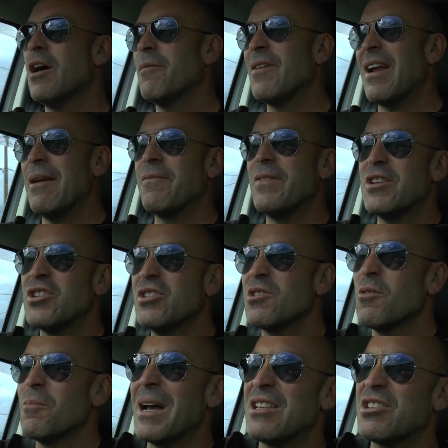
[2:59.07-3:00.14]
I think fishing
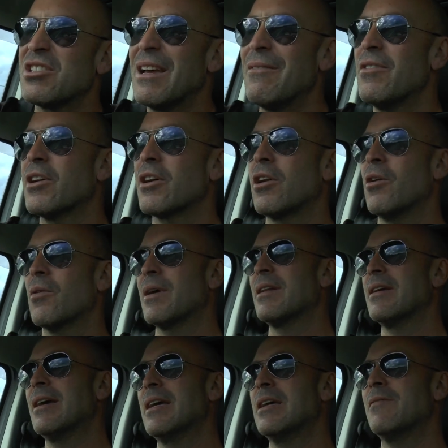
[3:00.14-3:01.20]
till about 7 o'clock in
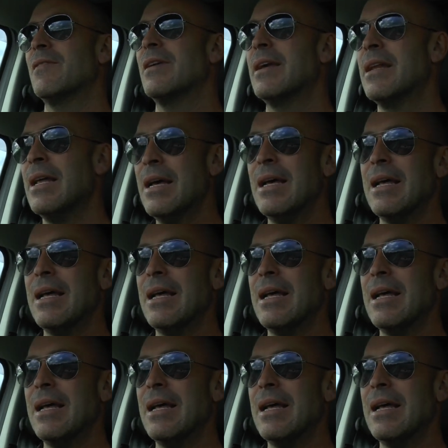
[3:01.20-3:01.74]
the evening.